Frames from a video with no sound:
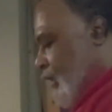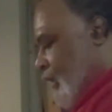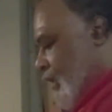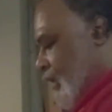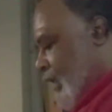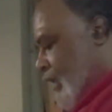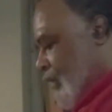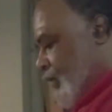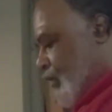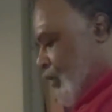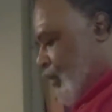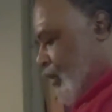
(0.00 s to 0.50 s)

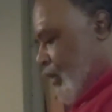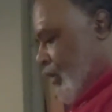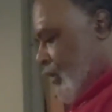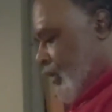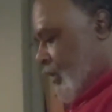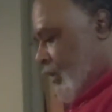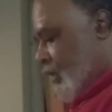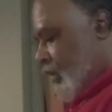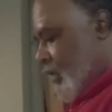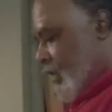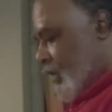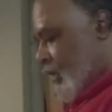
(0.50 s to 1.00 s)
that's
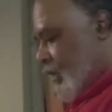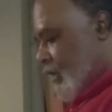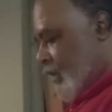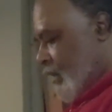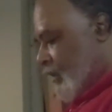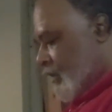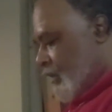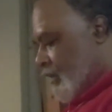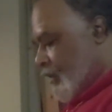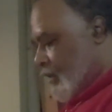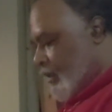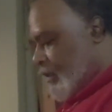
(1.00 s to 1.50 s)
good.
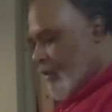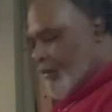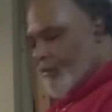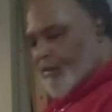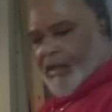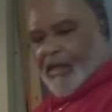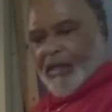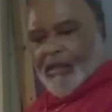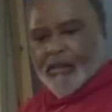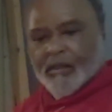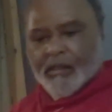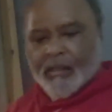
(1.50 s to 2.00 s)
That's good
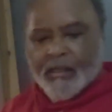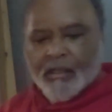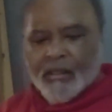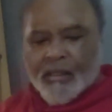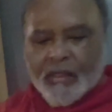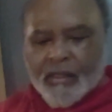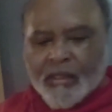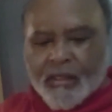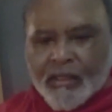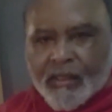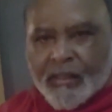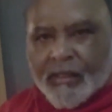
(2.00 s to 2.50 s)
about
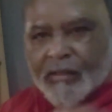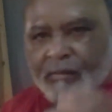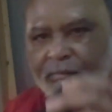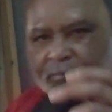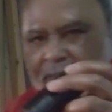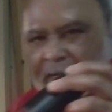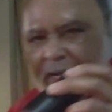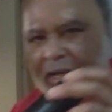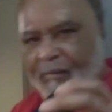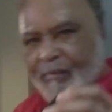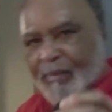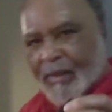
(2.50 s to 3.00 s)

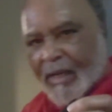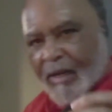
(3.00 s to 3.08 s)
black